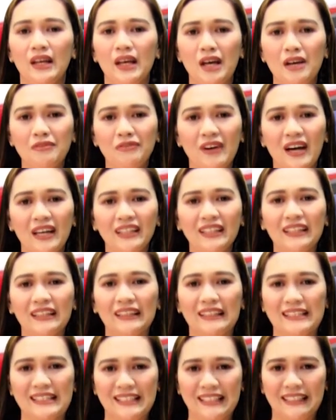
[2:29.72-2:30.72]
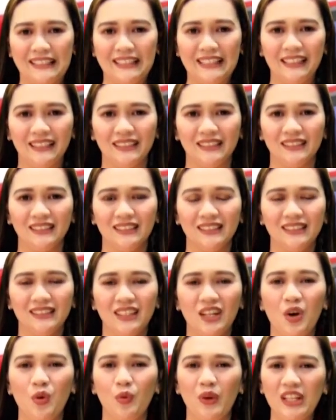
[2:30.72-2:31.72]
Emphatic listening.
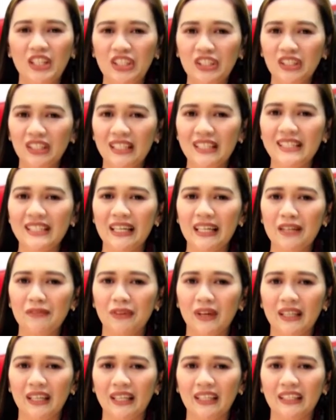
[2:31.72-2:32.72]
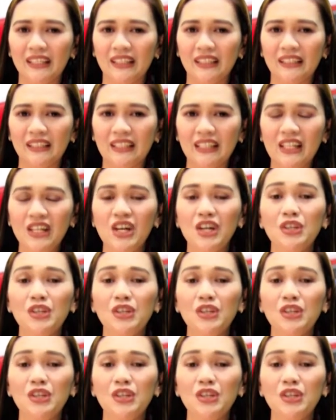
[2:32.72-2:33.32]
When you listen empathetically,